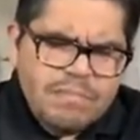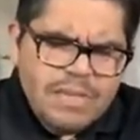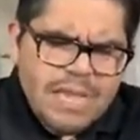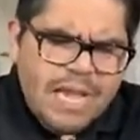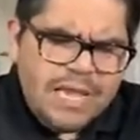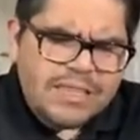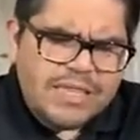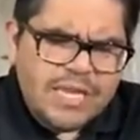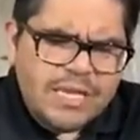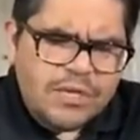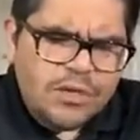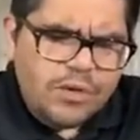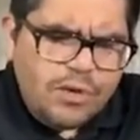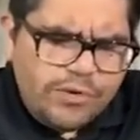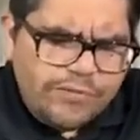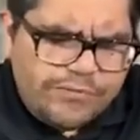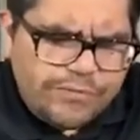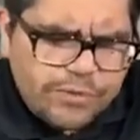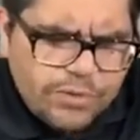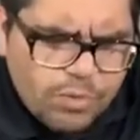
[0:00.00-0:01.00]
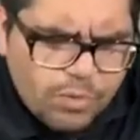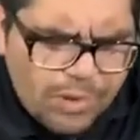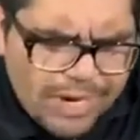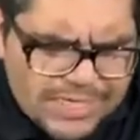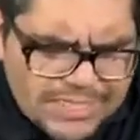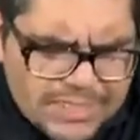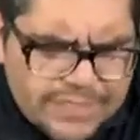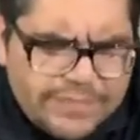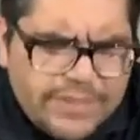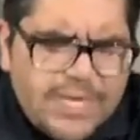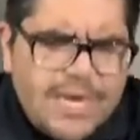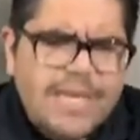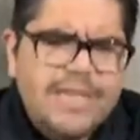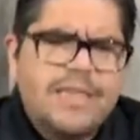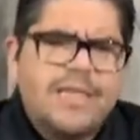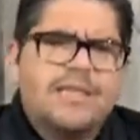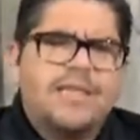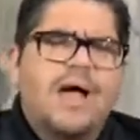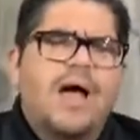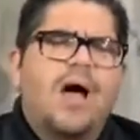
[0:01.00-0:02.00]
I thank you, Lord, for the rest of the day
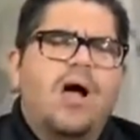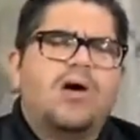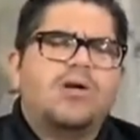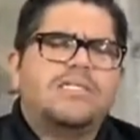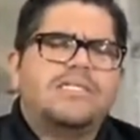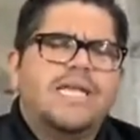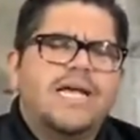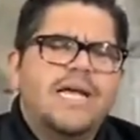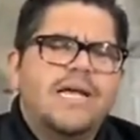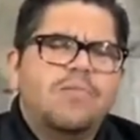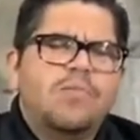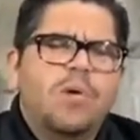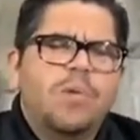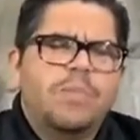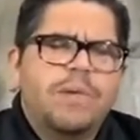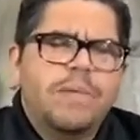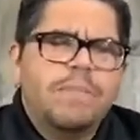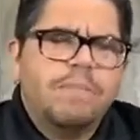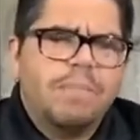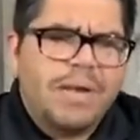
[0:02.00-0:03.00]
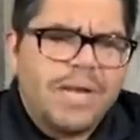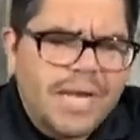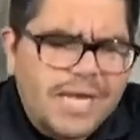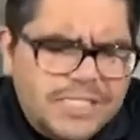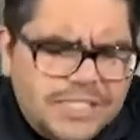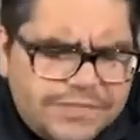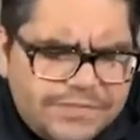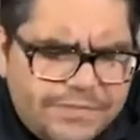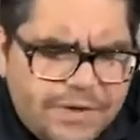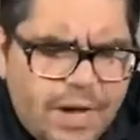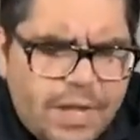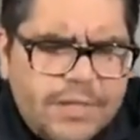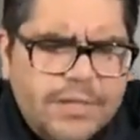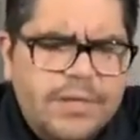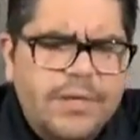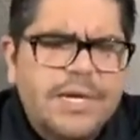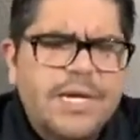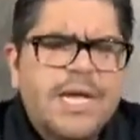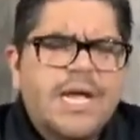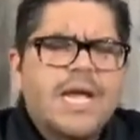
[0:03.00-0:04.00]
that our day will be blessed,
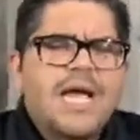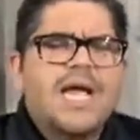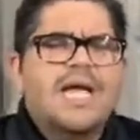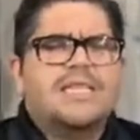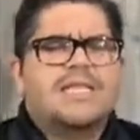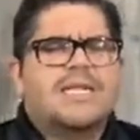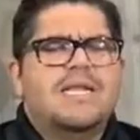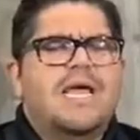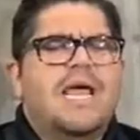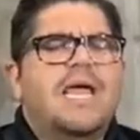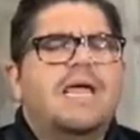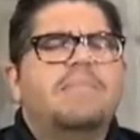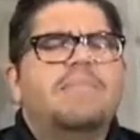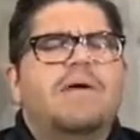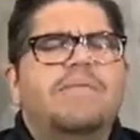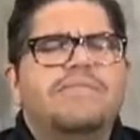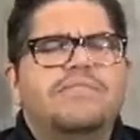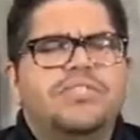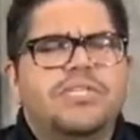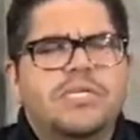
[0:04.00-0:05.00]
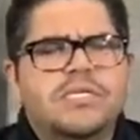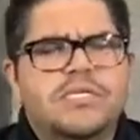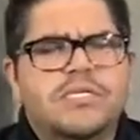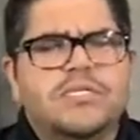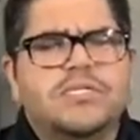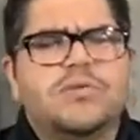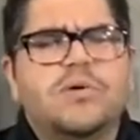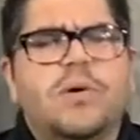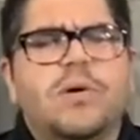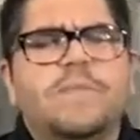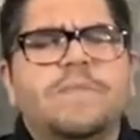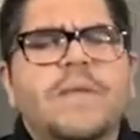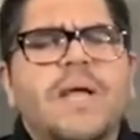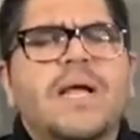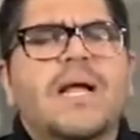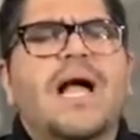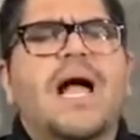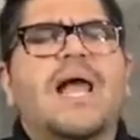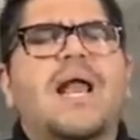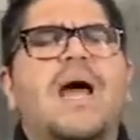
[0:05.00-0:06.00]
Father, in the name of Jesus, Lord.
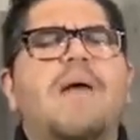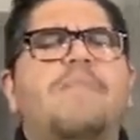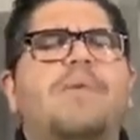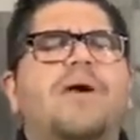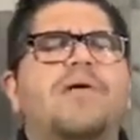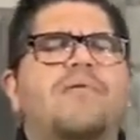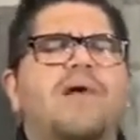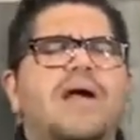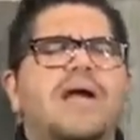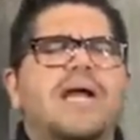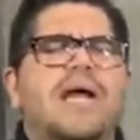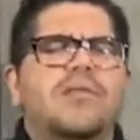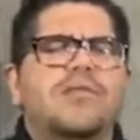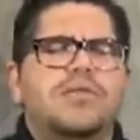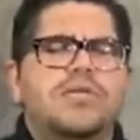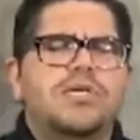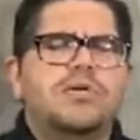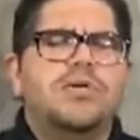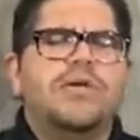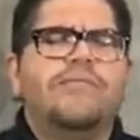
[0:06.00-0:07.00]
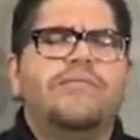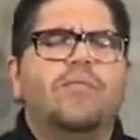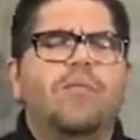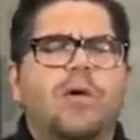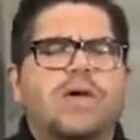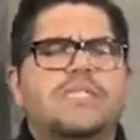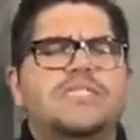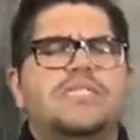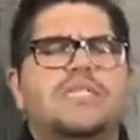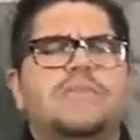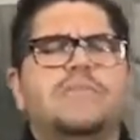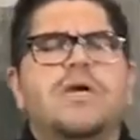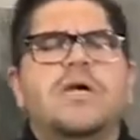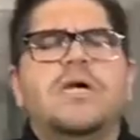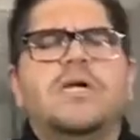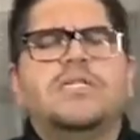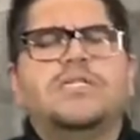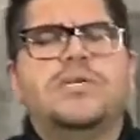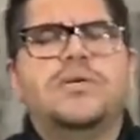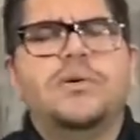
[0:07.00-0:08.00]
God, I pray right now that you give wisdom
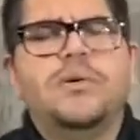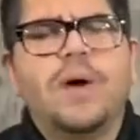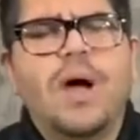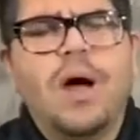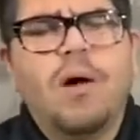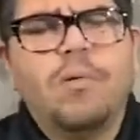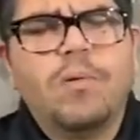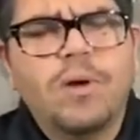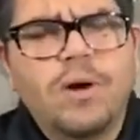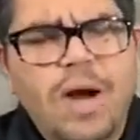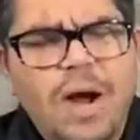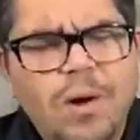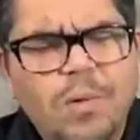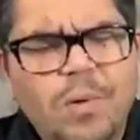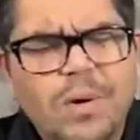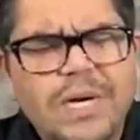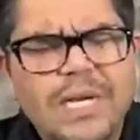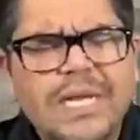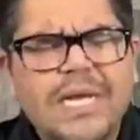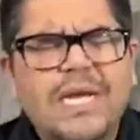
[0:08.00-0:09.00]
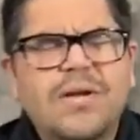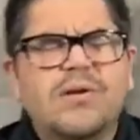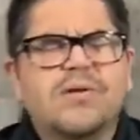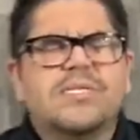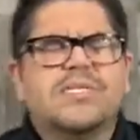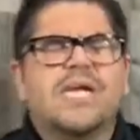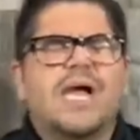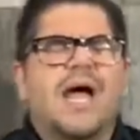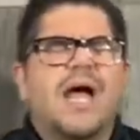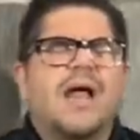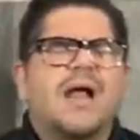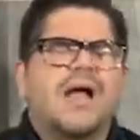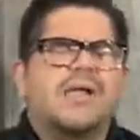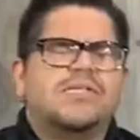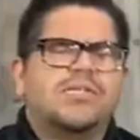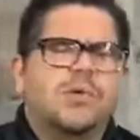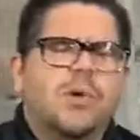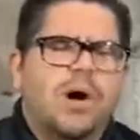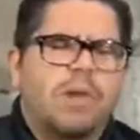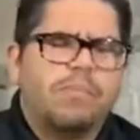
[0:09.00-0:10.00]
to our, our leaders, God,
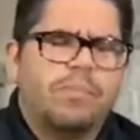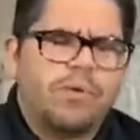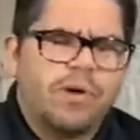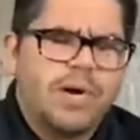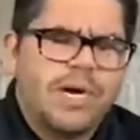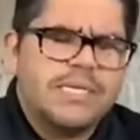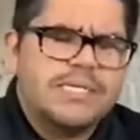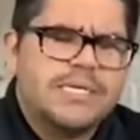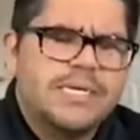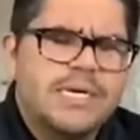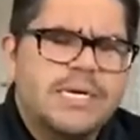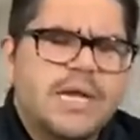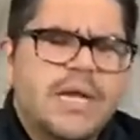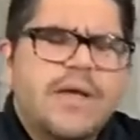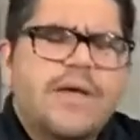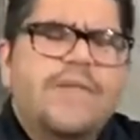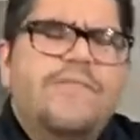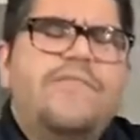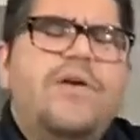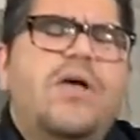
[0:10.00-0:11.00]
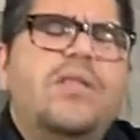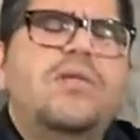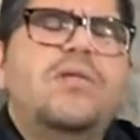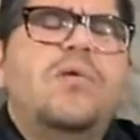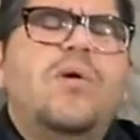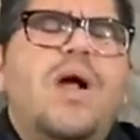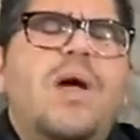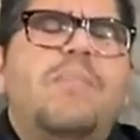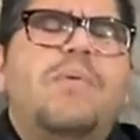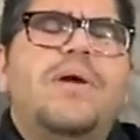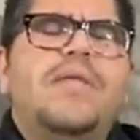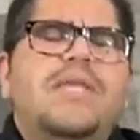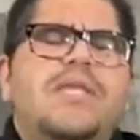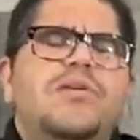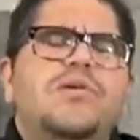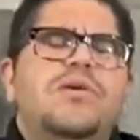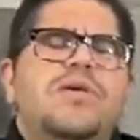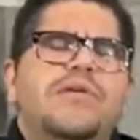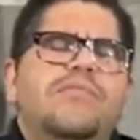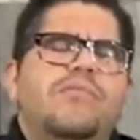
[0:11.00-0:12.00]
to our president. Father, Lord, I pray that
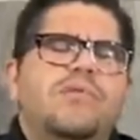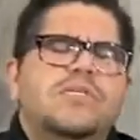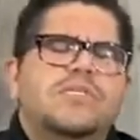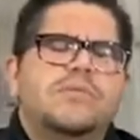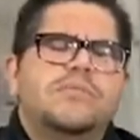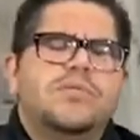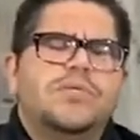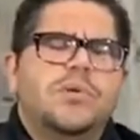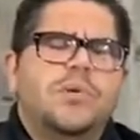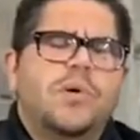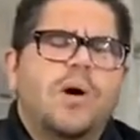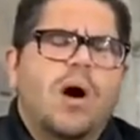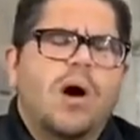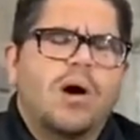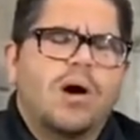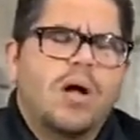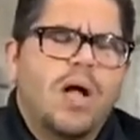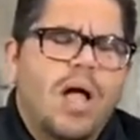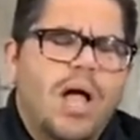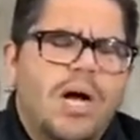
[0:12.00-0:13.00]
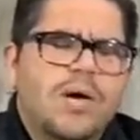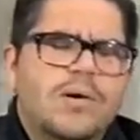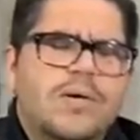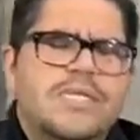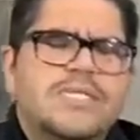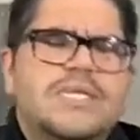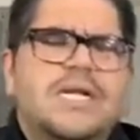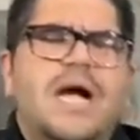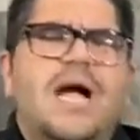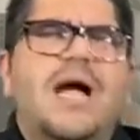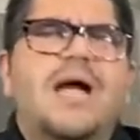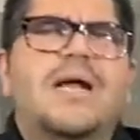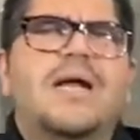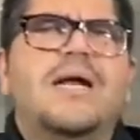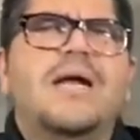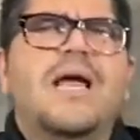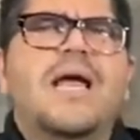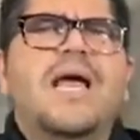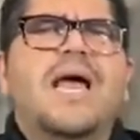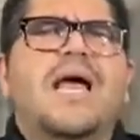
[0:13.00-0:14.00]
you give wisdom to our Congress, God, and,
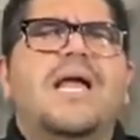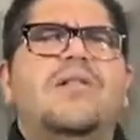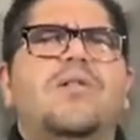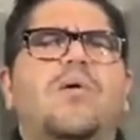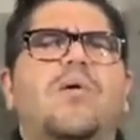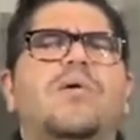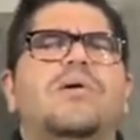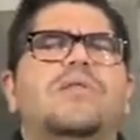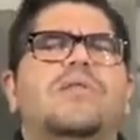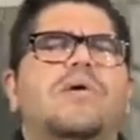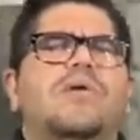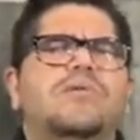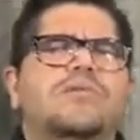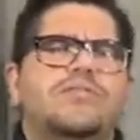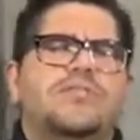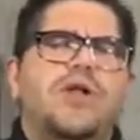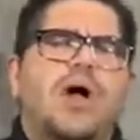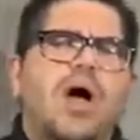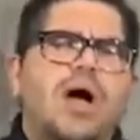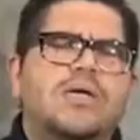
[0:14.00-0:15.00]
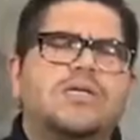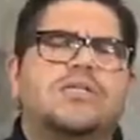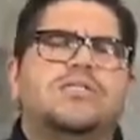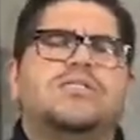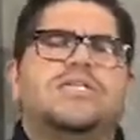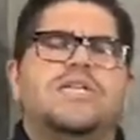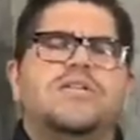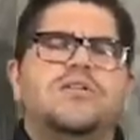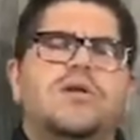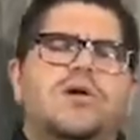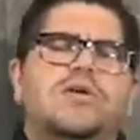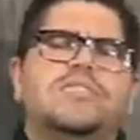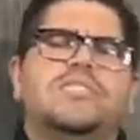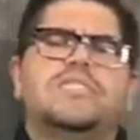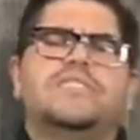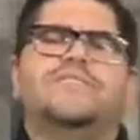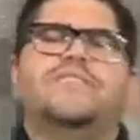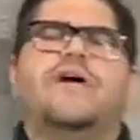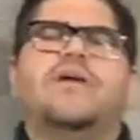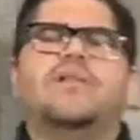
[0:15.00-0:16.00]
and Lord, those doctors and
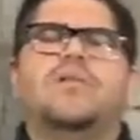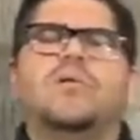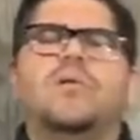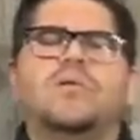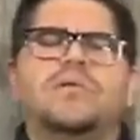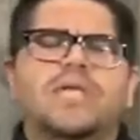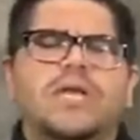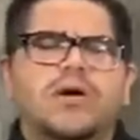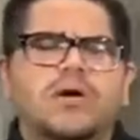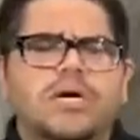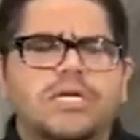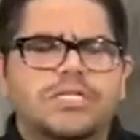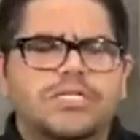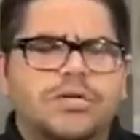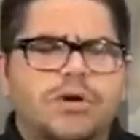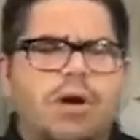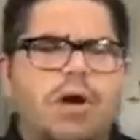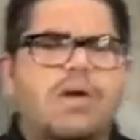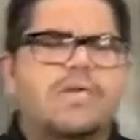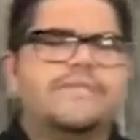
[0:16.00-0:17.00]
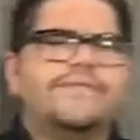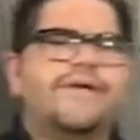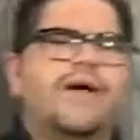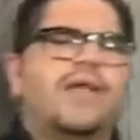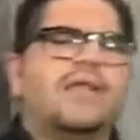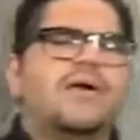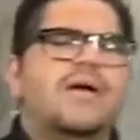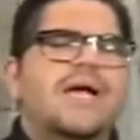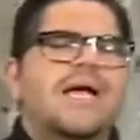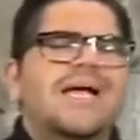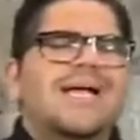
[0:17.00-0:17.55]
nurses, Father, Lord, that are in charge, Father.